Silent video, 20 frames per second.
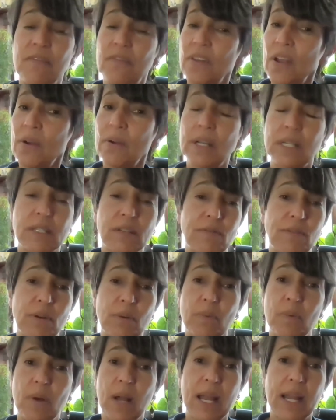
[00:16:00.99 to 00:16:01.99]
very
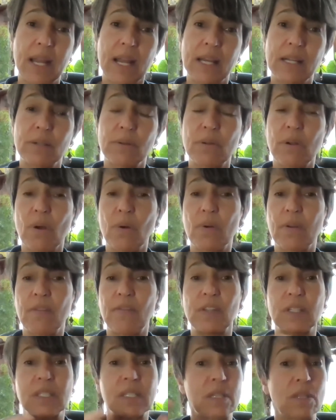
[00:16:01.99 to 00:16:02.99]
different way. I don't know
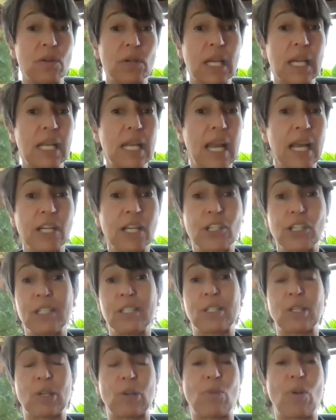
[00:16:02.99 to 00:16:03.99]
if it's their
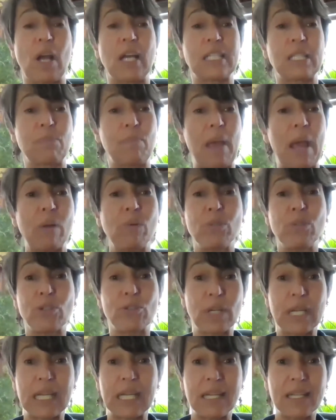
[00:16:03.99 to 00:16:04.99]
connections across
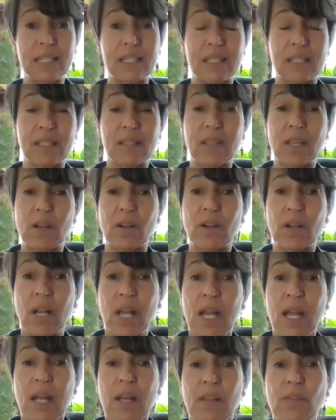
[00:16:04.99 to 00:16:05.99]
boundaries. They're
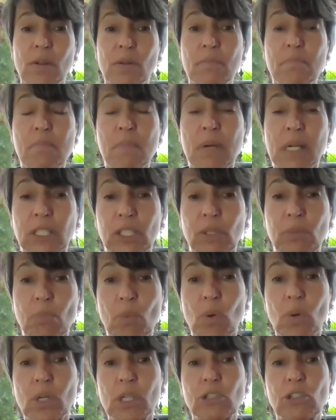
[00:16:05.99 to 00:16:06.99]
much
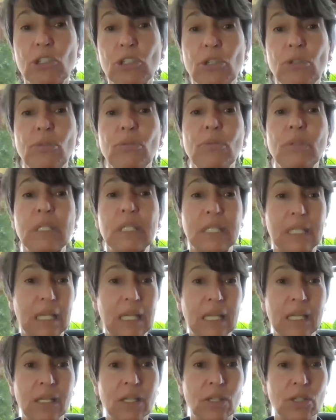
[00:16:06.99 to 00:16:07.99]
more tuned
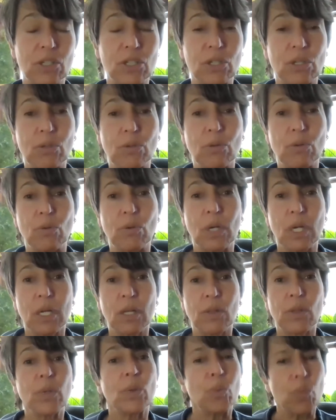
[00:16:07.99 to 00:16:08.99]
into
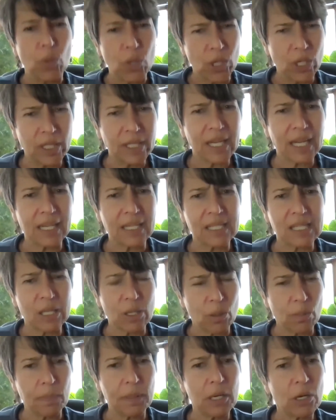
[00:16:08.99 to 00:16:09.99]
the world as
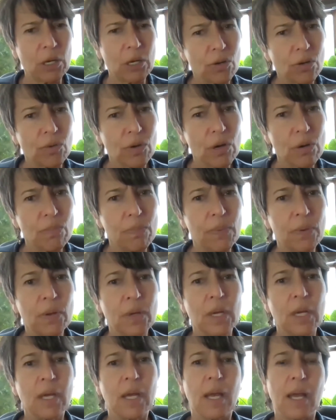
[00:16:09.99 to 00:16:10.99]
their peer group.
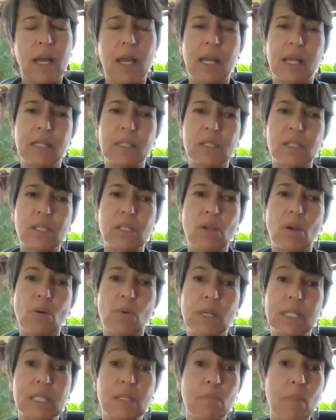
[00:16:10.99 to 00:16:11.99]
And
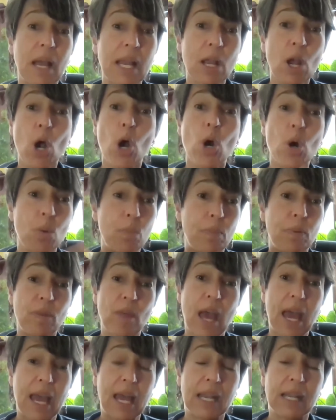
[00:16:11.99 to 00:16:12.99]
so it's my hope
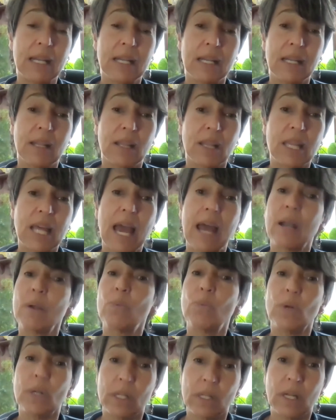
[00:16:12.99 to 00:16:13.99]
that that
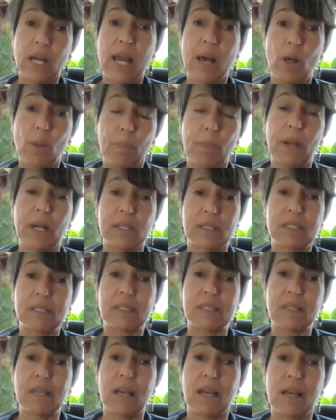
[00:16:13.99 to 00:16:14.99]
will help
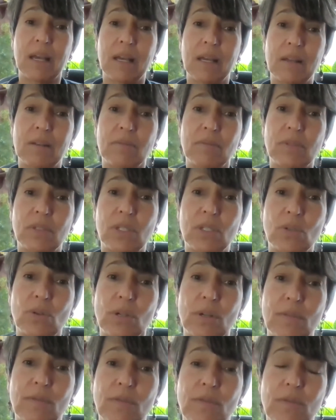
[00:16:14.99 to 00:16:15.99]
us
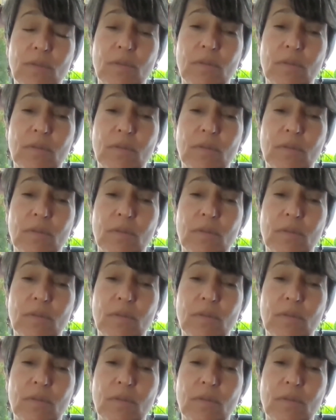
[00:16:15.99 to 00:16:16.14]
sort of